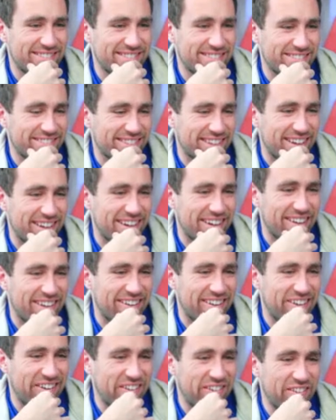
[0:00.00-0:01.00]

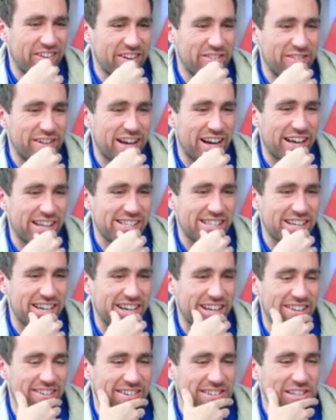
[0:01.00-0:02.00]
No, we've got,
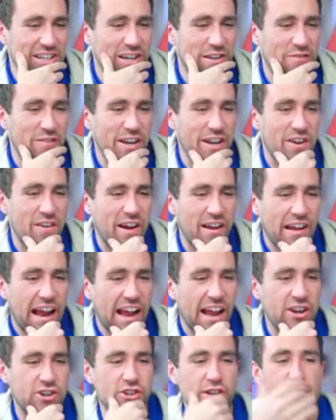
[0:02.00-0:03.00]
that was a good video.
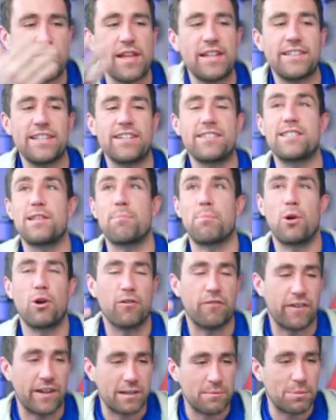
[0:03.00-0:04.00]
I actually think that's the
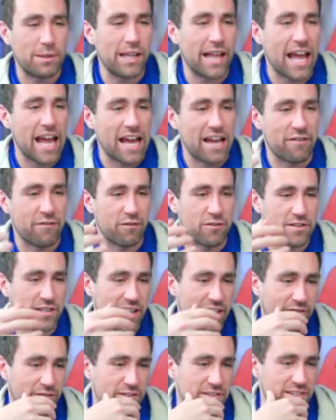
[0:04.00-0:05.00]
perfect plan for
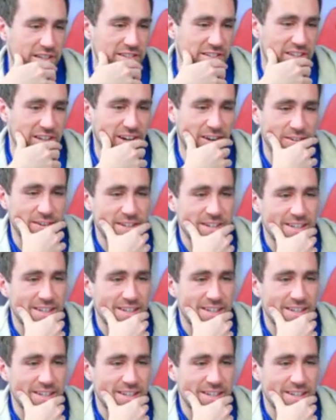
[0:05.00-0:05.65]
San Francisco.